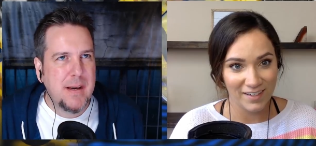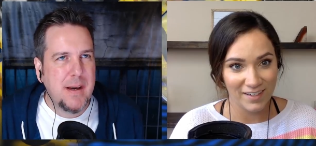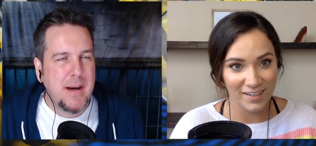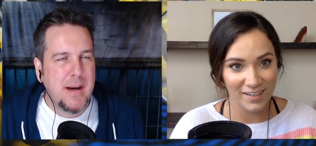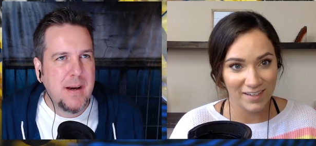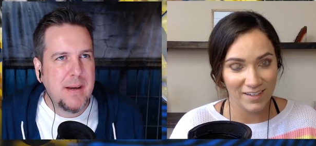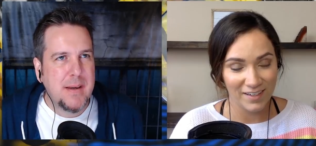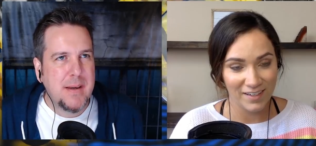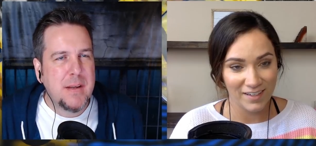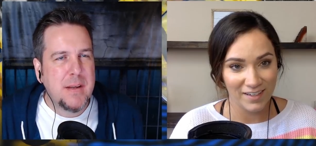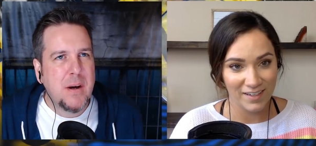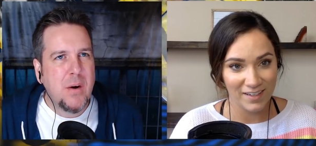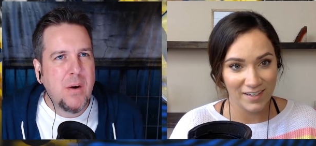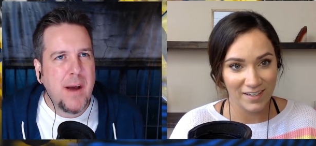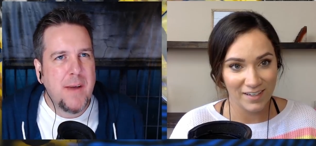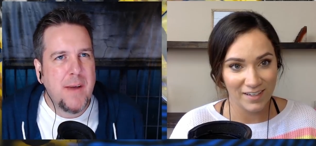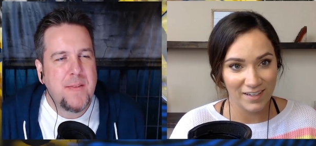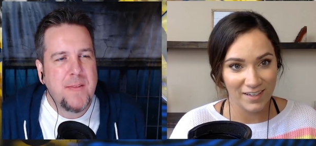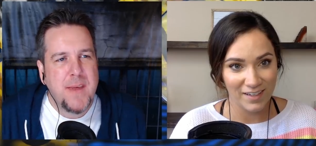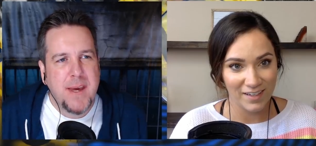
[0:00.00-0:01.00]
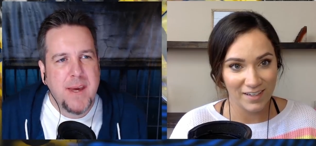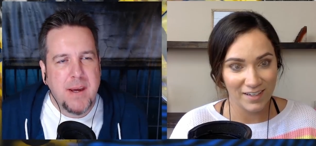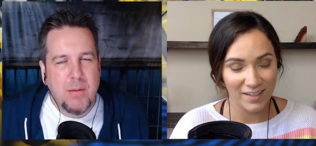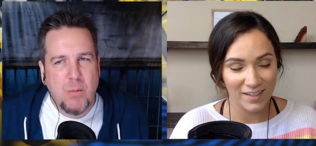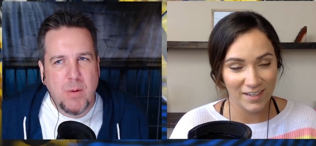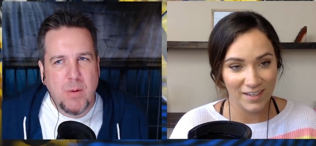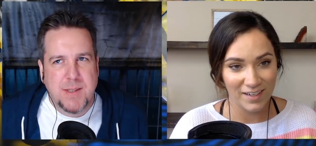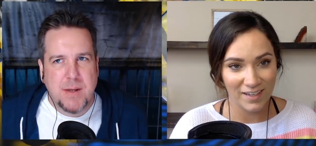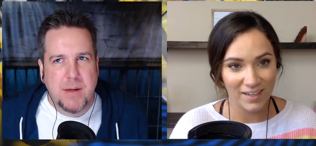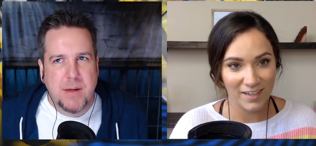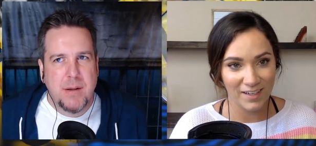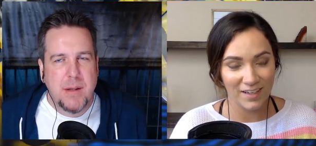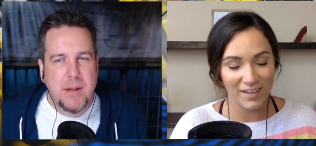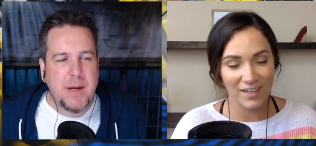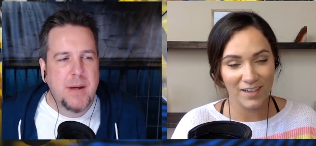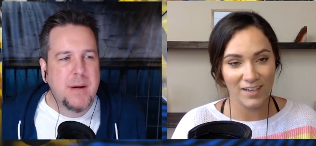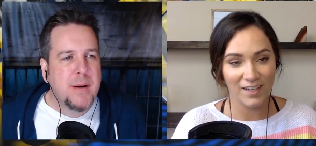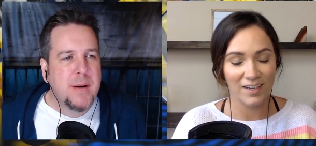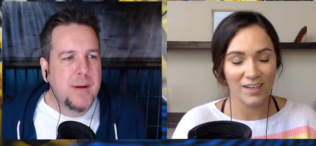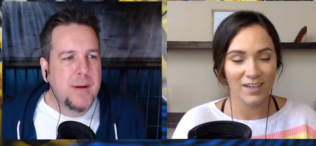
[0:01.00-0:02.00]
Speaker 1: uh, you know, I think what's
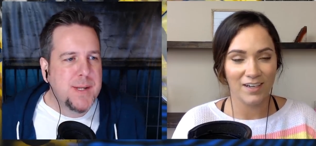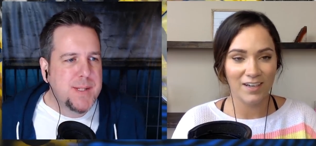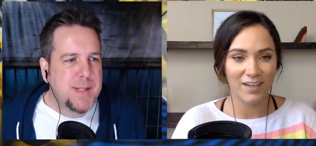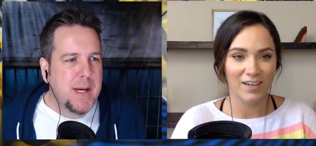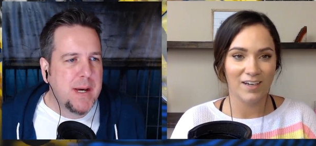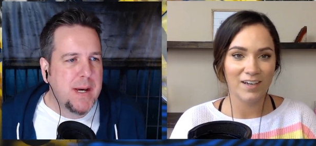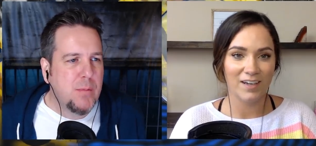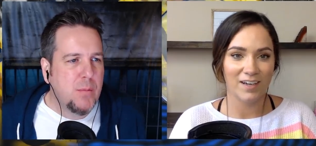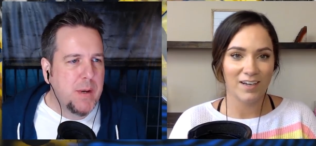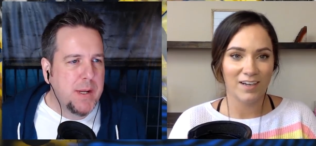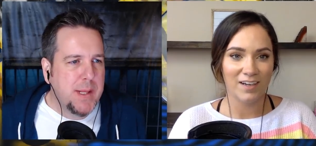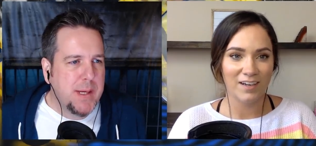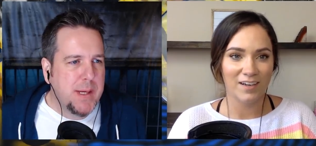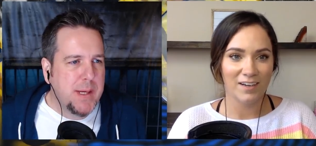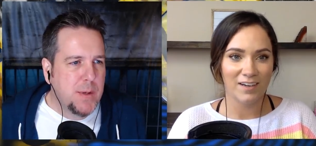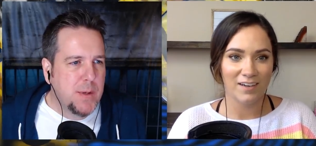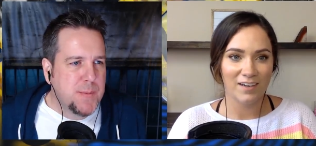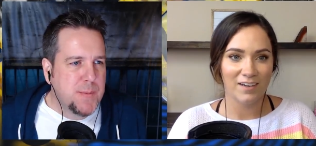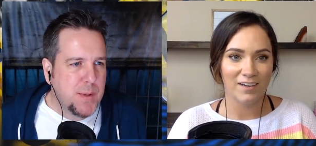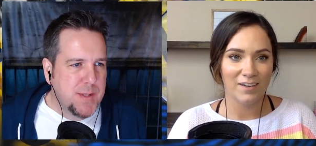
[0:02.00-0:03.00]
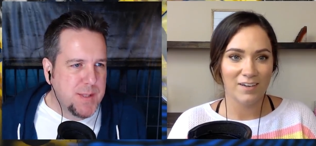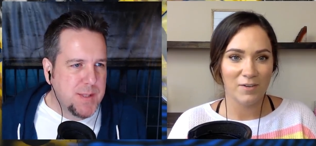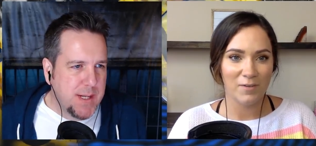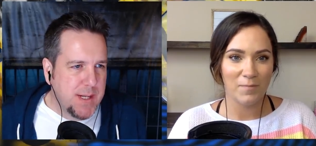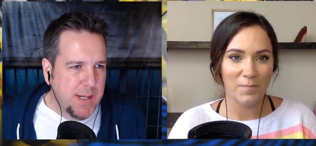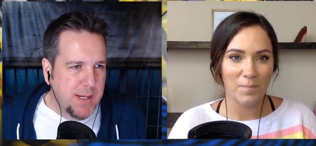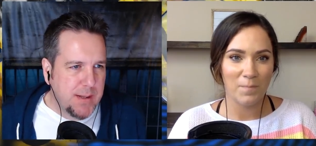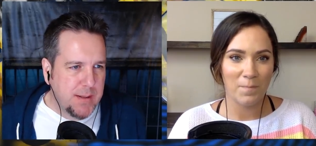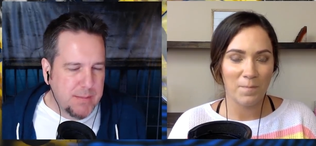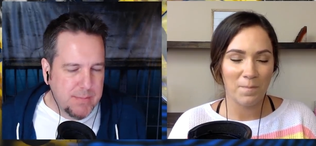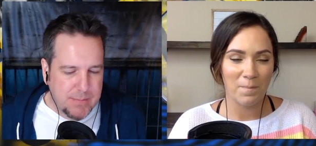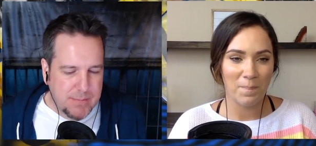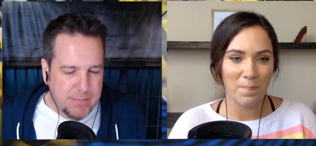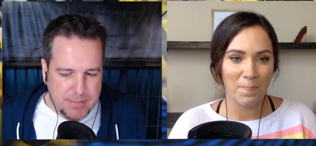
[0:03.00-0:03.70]
clear is that when he was presenting